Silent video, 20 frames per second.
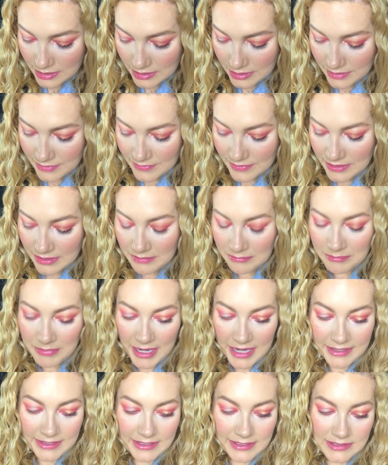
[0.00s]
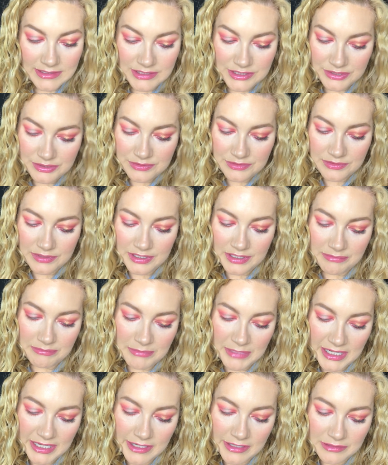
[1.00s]
And then back into the
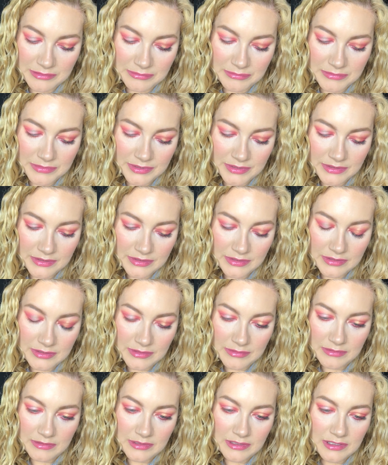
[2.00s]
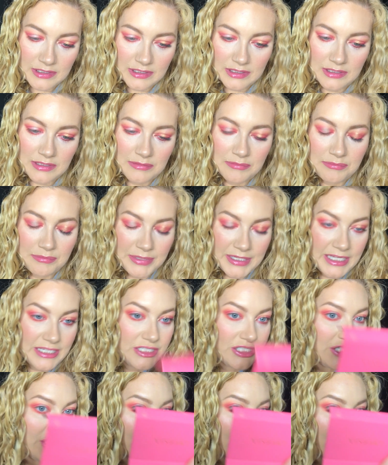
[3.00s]
medium peachy